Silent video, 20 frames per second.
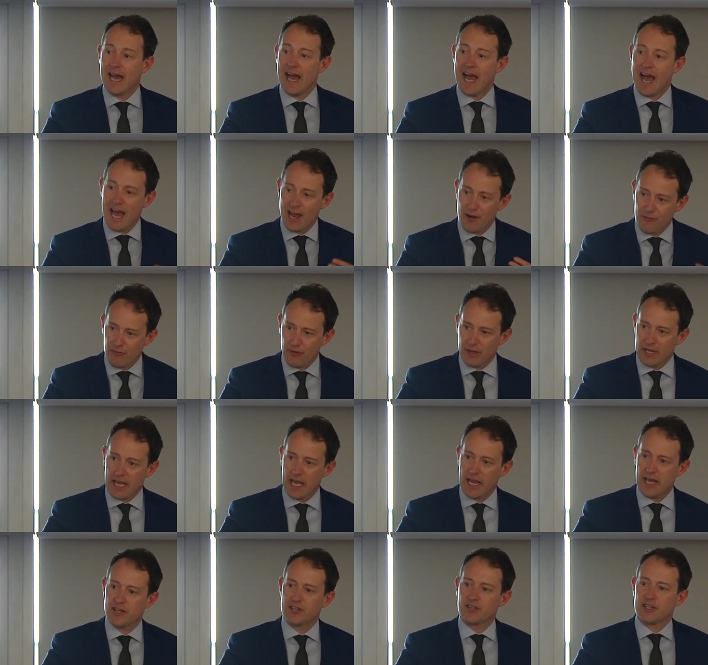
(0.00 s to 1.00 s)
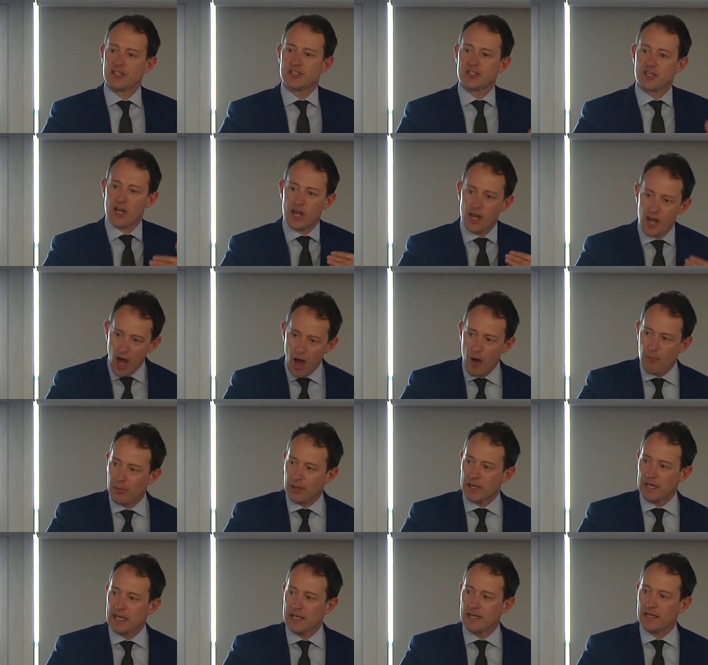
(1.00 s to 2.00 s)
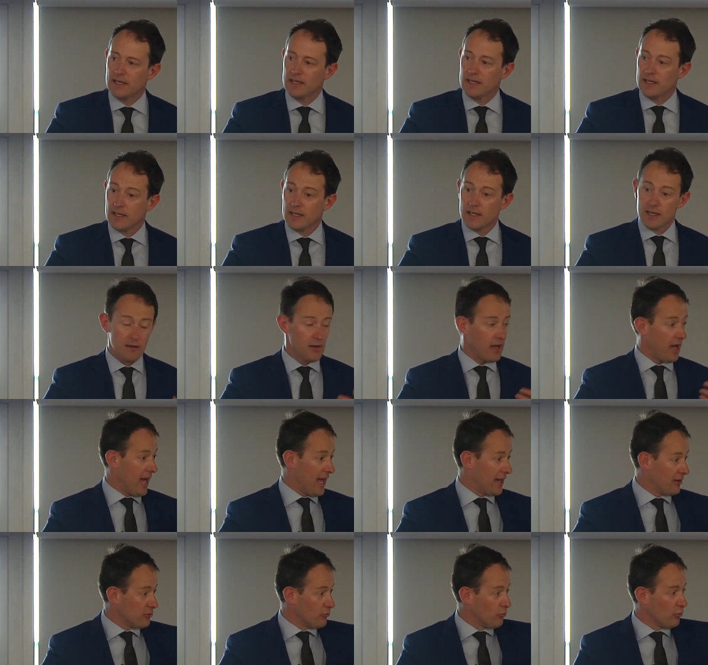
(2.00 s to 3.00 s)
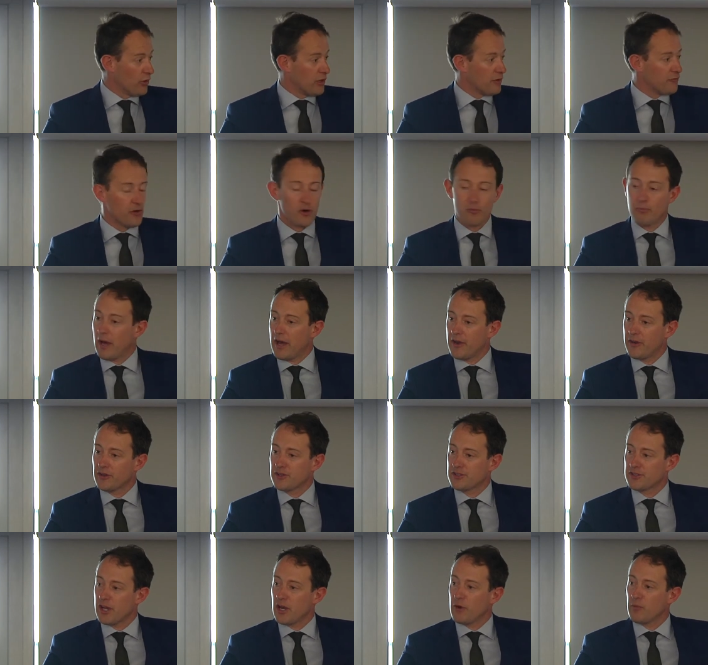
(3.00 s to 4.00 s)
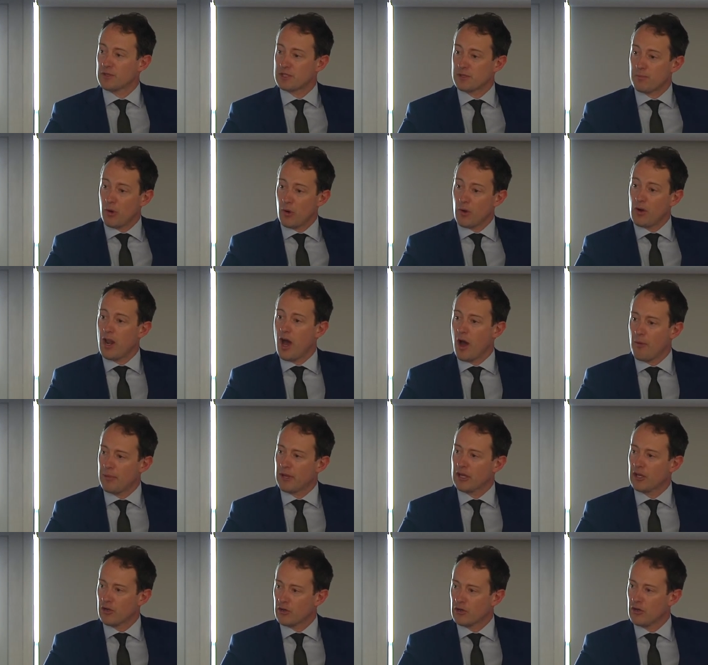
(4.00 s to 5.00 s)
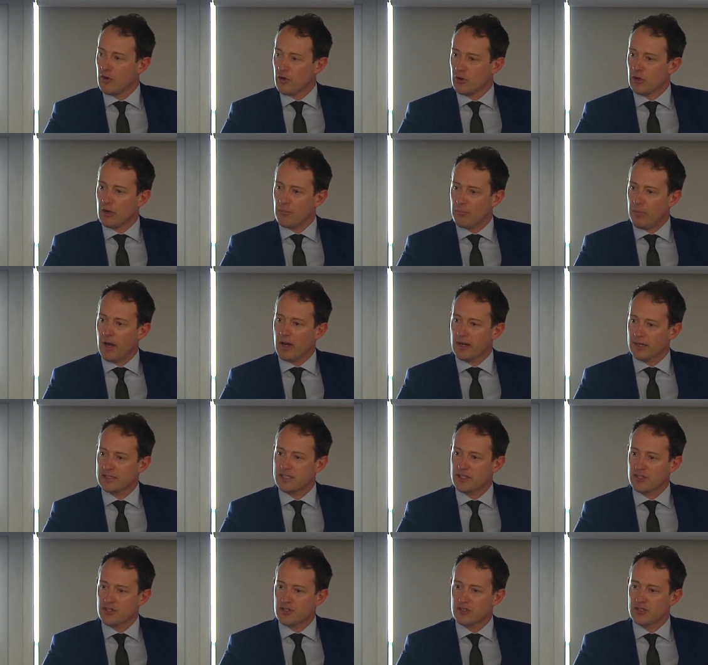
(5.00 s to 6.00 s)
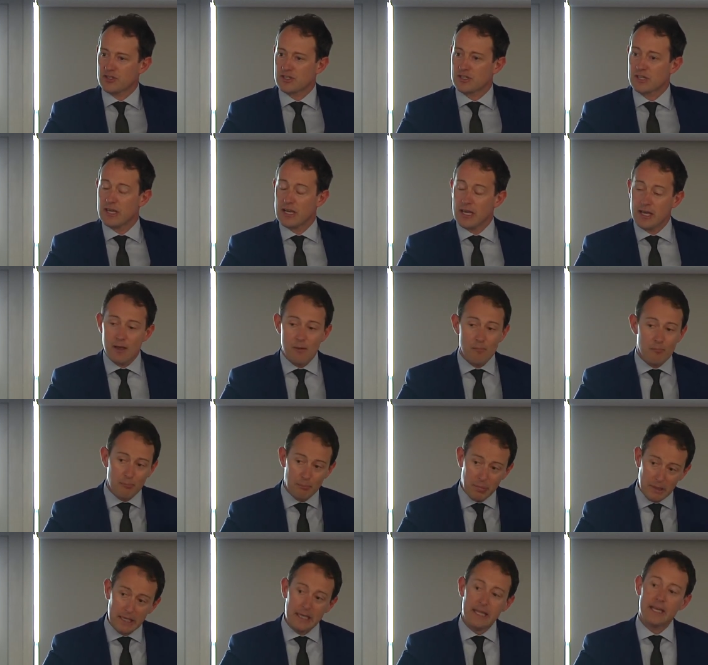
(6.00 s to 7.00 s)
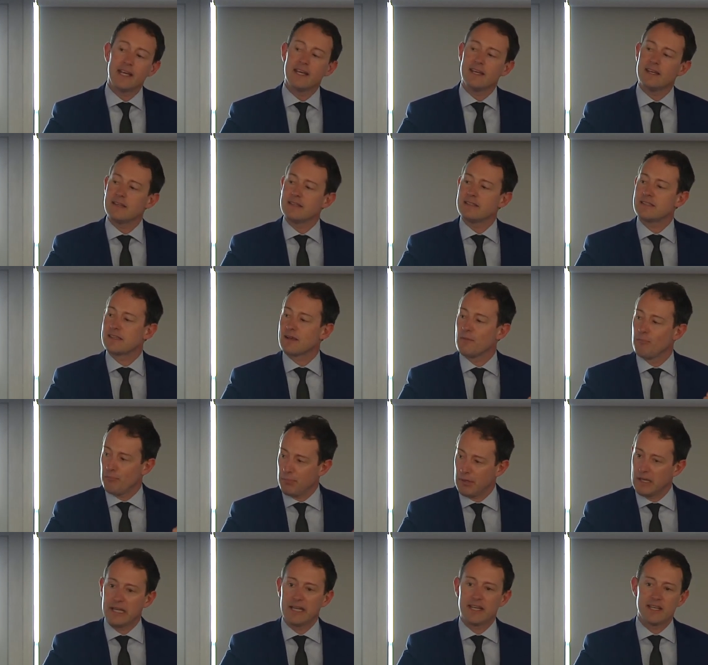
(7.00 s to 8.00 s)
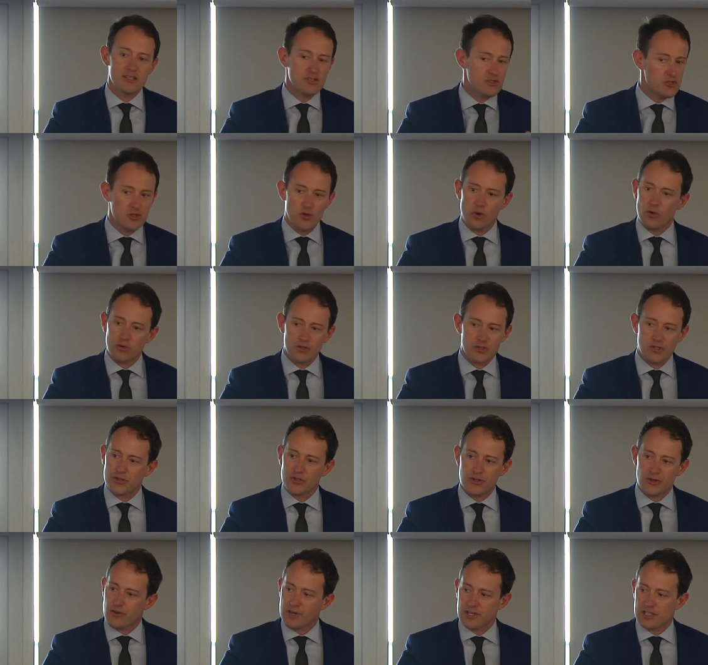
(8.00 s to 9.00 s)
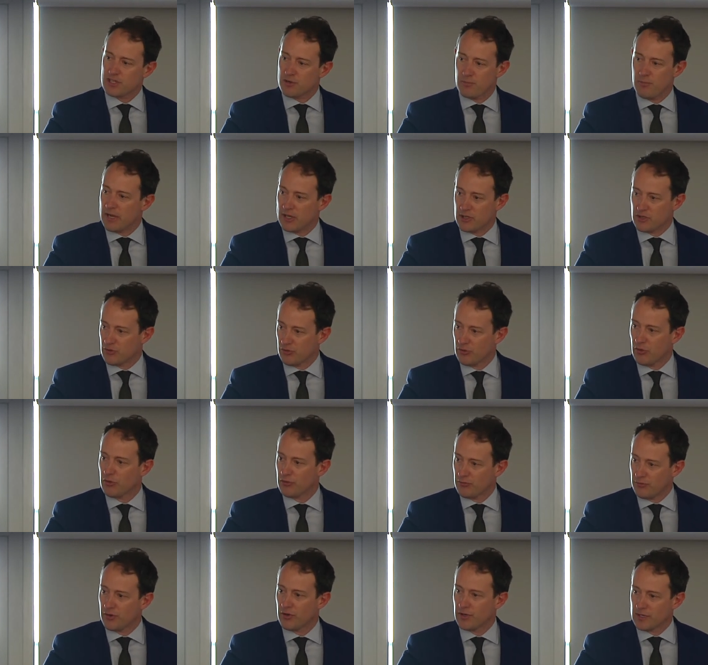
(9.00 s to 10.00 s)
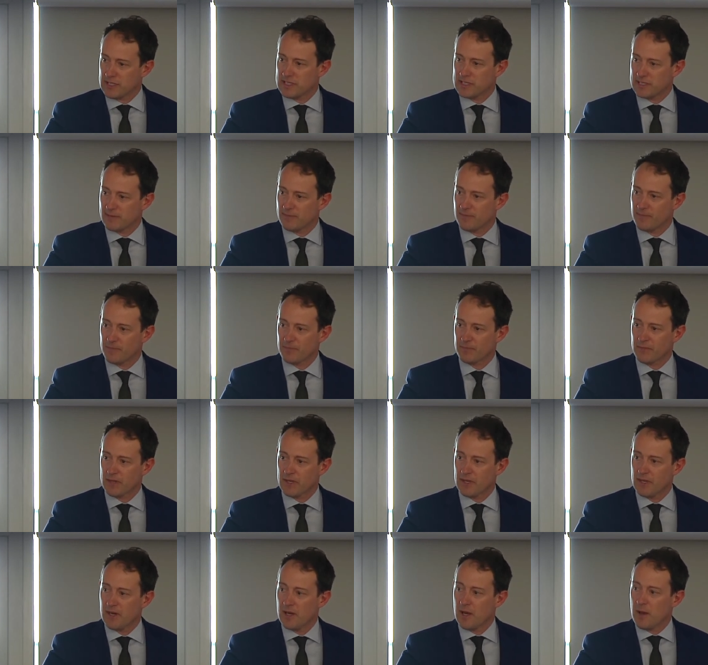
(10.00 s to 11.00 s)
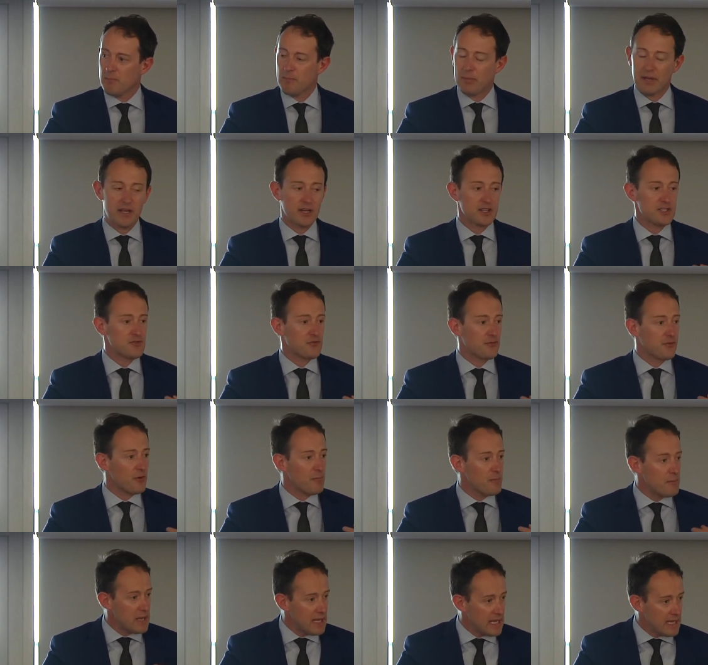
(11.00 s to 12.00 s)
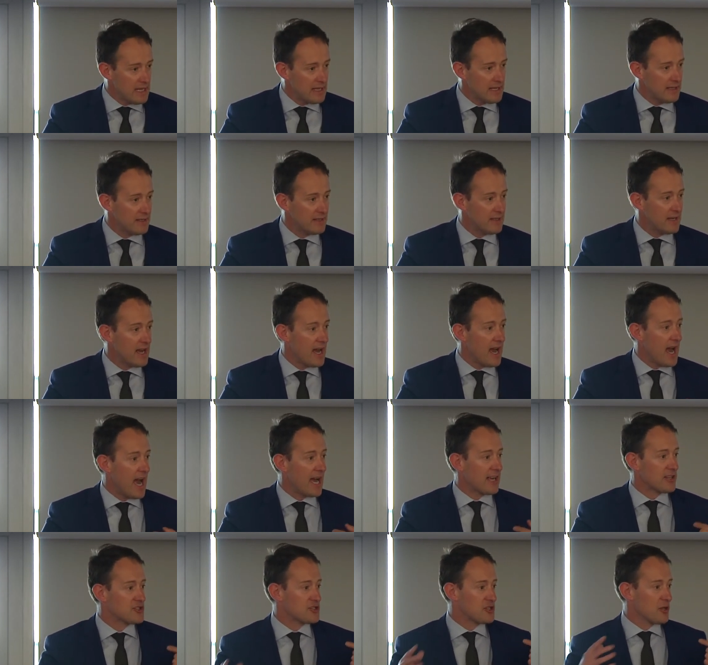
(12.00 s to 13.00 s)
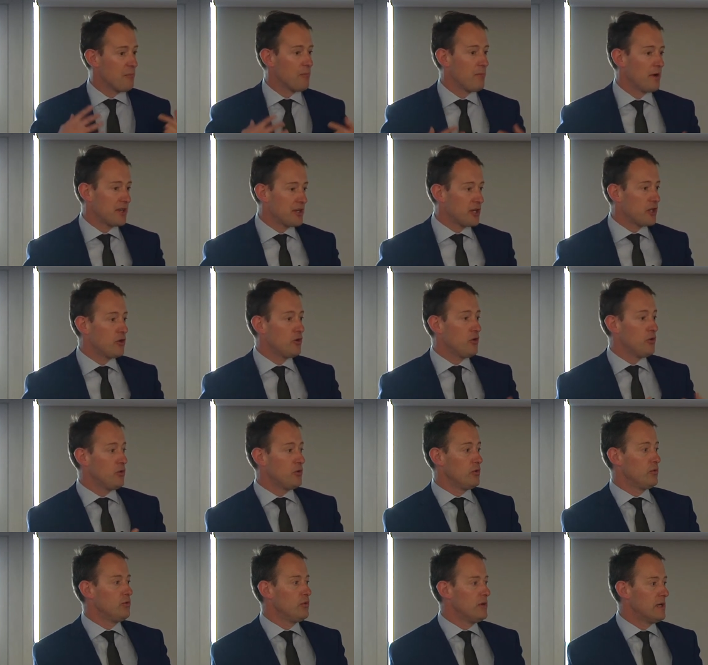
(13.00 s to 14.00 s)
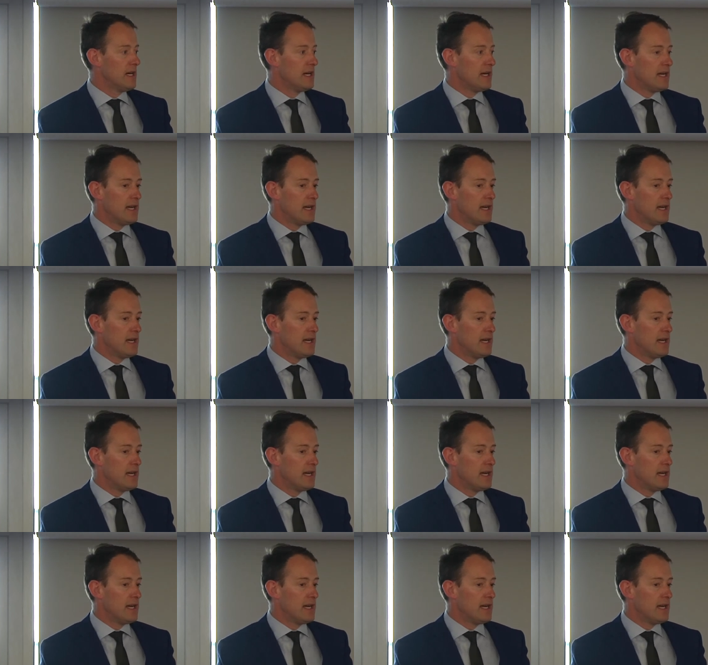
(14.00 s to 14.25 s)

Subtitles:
advocate and to lobby, and one of your banners there was about lobbying your local politicians, please, please don't underestimate your own voice. Because for me, as somebody who,